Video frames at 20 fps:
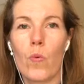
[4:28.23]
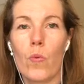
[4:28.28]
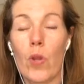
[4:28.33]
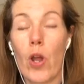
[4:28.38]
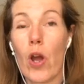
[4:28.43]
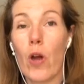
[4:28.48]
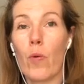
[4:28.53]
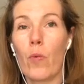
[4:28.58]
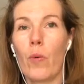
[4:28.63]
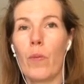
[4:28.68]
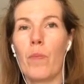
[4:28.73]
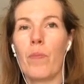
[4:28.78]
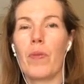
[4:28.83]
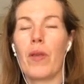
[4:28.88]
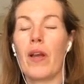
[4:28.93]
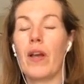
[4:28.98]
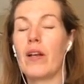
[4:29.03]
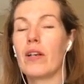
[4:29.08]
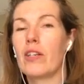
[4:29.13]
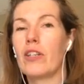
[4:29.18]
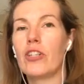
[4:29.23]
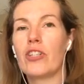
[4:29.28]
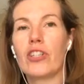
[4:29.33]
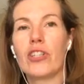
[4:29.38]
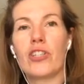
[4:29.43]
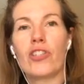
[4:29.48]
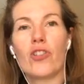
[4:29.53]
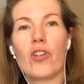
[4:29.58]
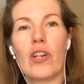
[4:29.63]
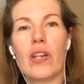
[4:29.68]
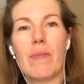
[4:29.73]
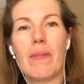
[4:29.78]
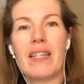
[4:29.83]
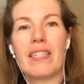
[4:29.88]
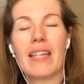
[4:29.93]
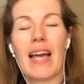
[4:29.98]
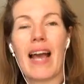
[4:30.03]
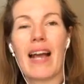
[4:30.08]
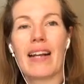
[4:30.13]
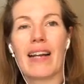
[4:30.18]
No, you're just joining
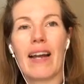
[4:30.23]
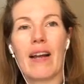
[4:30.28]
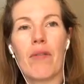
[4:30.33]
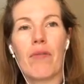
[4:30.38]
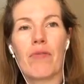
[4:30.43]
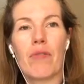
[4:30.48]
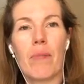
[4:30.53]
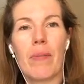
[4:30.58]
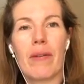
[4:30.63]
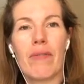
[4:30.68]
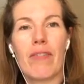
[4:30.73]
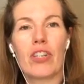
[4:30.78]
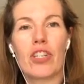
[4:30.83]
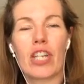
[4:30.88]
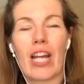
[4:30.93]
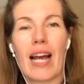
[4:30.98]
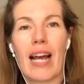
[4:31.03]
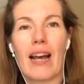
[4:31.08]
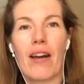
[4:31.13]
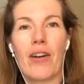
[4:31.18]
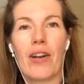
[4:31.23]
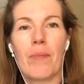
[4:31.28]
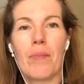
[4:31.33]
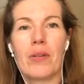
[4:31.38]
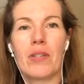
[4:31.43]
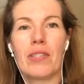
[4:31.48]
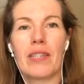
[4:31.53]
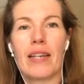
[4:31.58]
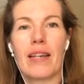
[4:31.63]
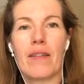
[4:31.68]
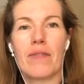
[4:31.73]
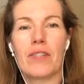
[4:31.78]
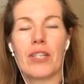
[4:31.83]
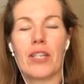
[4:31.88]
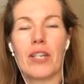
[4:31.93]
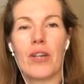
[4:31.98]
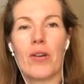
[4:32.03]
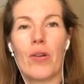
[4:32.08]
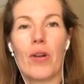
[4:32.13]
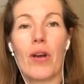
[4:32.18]
me to hang out for a bit of a chat on a Monday
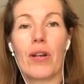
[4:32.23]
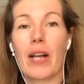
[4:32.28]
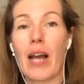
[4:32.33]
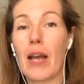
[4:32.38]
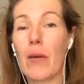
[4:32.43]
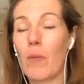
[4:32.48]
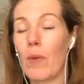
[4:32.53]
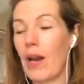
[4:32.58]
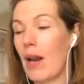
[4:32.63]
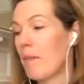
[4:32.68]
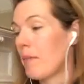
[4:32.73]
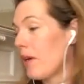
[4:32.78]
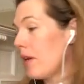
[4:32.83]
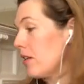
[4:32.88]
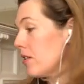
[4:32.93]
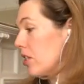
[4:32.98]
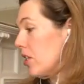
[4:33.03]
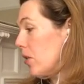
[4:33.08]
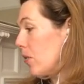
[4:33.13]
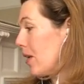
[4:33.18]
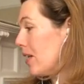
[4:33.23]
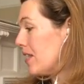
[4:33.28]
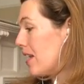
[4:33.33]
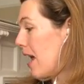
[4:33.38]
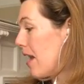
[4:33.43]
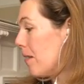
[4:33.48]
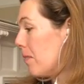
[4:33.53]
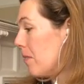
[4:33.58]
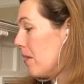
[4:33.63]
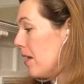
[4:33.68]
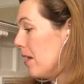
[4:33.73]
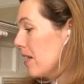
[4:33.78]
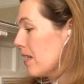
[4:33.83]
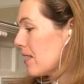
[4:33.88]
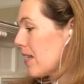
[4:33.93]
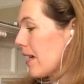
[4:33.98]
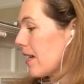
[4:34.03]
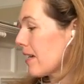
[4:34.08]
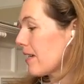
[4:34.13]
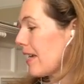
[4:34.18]
afternoon. Okay, well, I'm going to do a
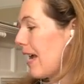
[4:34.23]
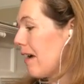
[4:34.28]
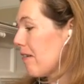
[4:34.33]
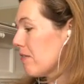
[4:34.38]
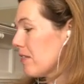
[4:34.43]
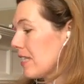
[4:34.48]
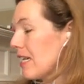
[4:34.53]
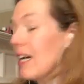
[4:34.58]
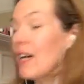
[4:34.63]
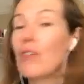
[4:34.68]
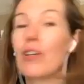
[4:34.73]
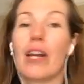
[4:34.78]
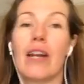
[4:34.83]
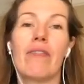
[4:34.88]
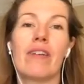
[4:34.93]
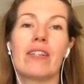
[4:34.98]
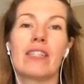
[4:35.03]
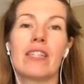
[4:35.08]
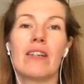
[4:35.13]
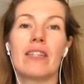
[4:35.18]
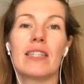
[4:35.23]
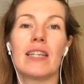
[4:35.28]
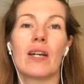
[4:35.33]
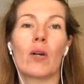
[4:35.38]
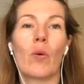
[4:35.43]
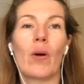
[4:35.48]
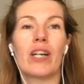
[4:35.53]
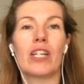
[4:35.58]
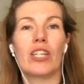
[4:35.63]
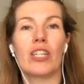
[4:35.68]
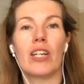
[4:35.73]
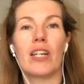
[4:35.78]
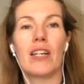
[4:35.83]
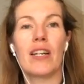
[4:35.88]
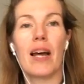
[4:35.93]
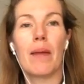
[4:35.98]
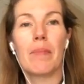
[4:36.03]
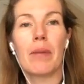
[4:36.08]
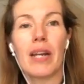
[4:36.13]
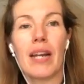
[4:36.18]
10-second countdown, and if I don't see a
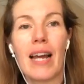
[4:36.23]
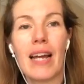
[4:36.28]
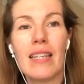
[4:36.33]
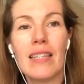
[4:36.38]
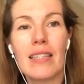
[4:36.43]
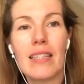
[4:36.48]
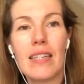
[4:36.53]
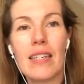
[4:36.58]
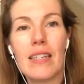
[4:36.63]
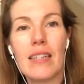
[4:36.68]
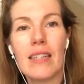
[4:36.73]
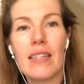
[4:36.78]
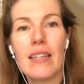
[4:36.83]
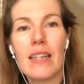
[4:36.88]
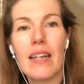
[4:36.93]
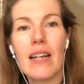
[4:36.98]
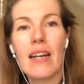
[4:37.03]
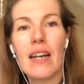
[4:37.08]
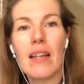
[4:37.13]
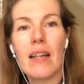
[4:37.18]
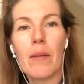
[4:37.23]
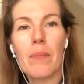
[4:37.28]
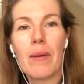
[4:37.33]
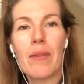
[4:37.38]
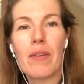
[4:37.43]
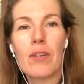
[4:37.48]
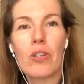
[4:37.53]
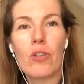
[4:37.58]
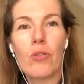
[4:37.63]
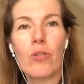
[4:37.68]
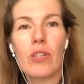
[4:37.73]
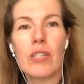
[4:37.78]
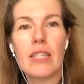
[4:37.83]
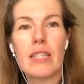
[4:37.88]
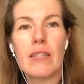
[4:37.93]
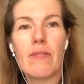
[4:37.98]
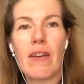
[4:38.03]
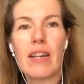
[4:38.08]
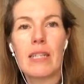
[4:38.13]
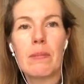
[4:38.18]
question, I'm going to end it. That'll be the
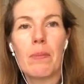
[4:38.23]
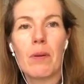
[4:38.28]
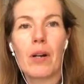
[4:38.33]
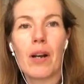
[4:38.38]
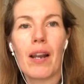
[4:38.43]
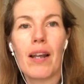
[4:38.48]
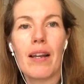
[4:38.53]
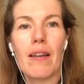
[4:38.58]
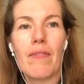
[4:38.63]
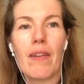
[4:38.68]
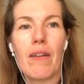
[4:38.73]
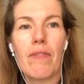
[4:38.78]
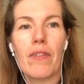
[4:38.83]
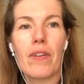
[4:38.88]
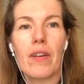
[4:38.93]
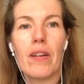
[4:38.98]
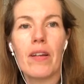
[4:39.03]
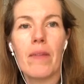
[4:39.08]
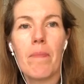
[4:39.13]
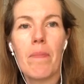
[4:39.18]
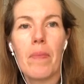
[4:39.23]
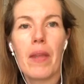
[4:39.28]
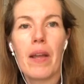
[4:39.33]
shortest Facebook Live ever.